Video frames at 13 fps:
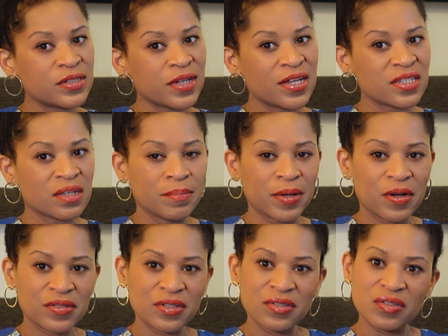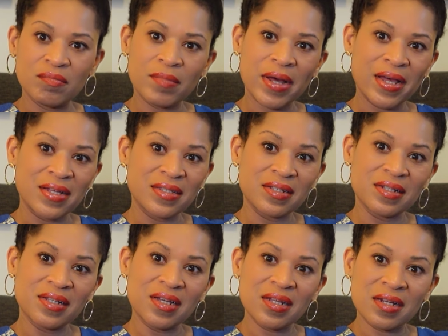size comparison to my
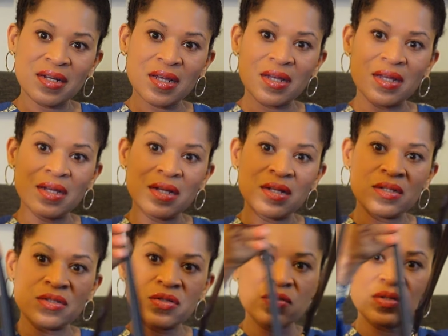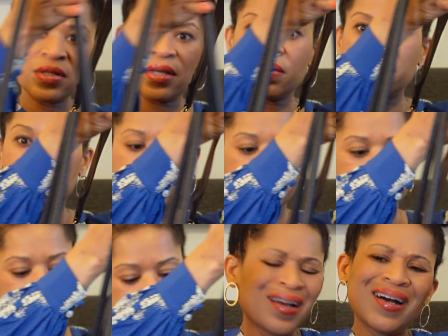Celine So Single.
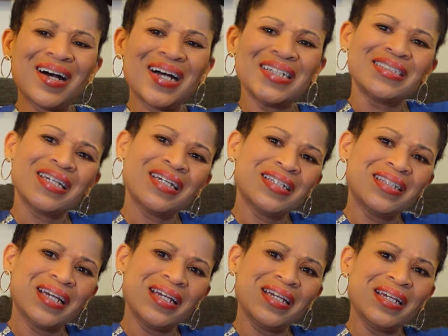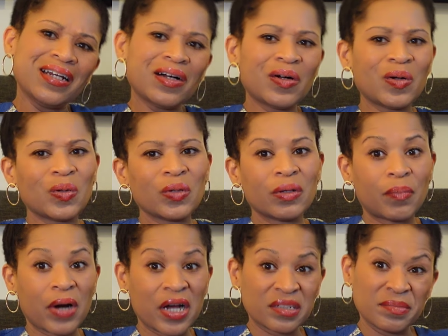I'd say they hold
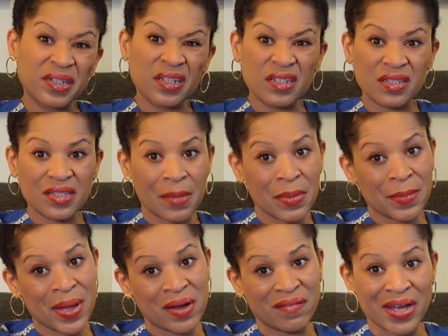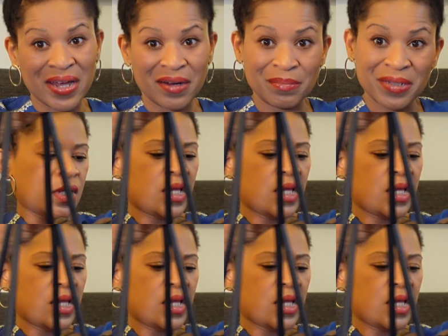approximately the same amount of items,